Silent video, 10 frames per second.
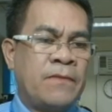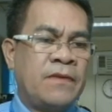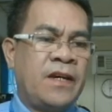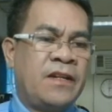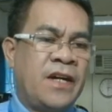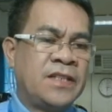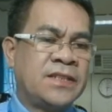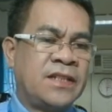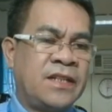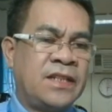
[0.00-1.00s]
then the
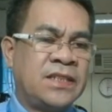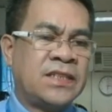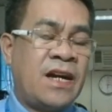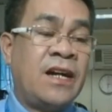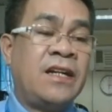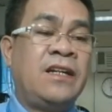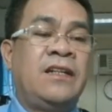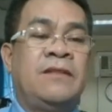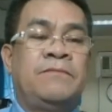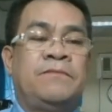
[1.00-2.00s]
answer is I.
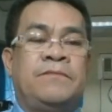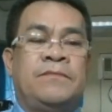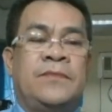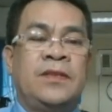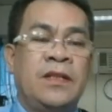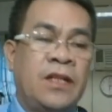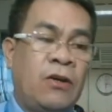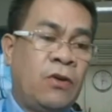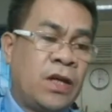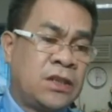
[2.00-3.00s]
Now
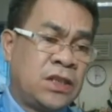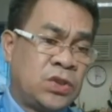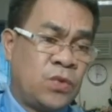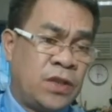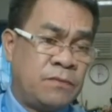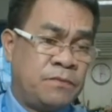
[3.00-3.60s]
look at this one.